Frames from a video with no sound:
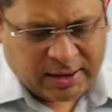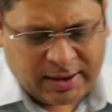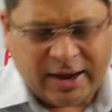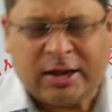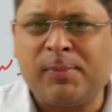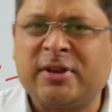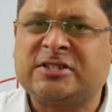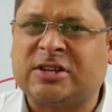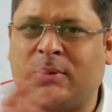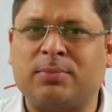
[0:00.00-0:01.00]
Let me
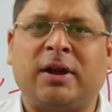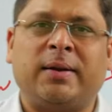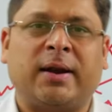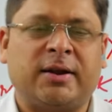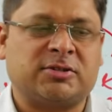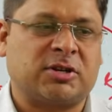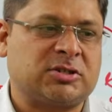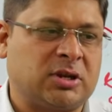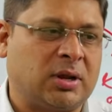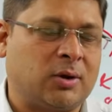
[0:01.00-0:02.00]
sum up the entire
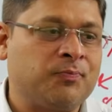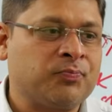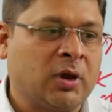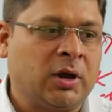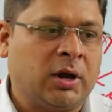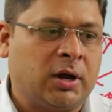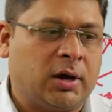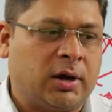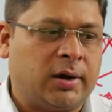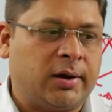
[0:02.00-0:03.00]
discussion now.
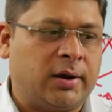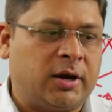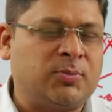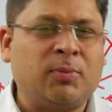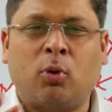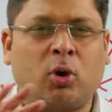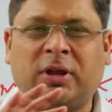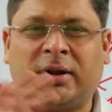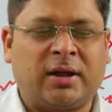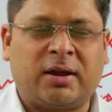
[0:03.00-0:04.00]
It's been more
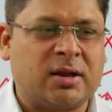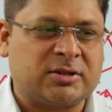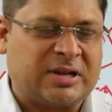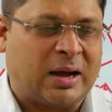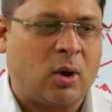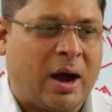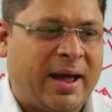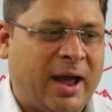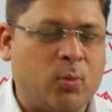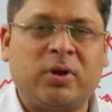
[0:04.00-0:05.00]
than 10 years now.
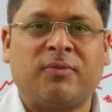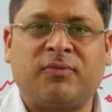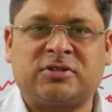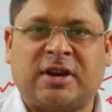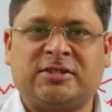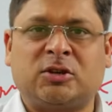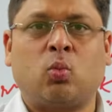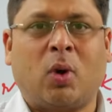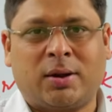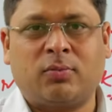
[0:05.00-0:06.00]
I have been
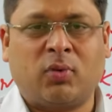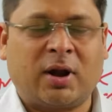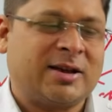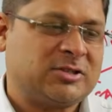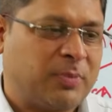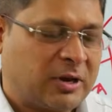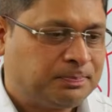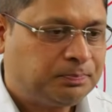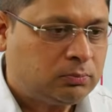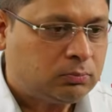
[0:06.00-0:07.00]
emphasizing one aspect.
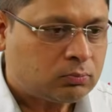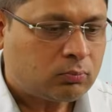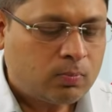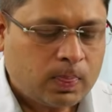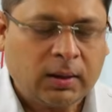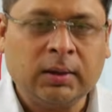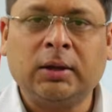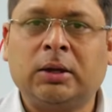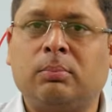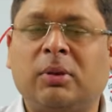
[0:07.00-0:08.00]

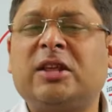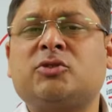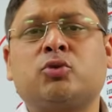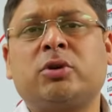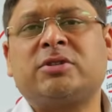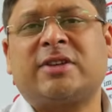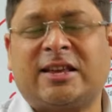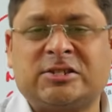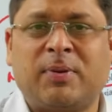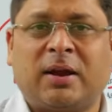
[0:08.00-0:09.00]
Many students
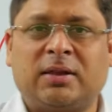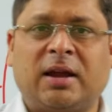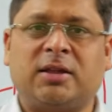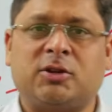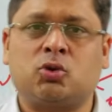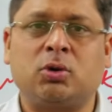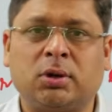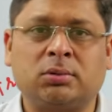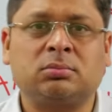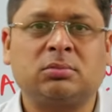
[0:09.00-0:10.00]
expect that they should
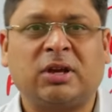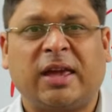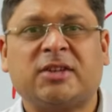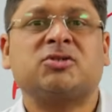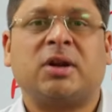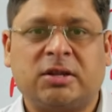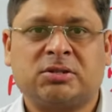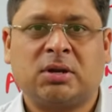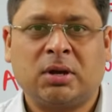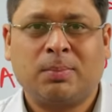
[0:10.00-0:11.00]
learn case
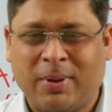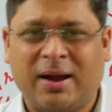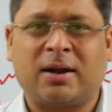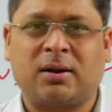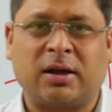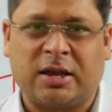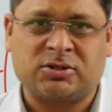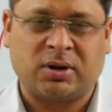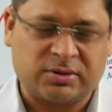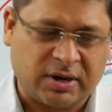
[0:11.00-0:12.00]
studies, bilateral case
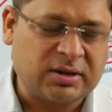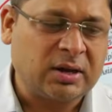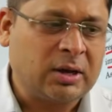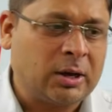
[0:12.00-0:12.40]
studies, right?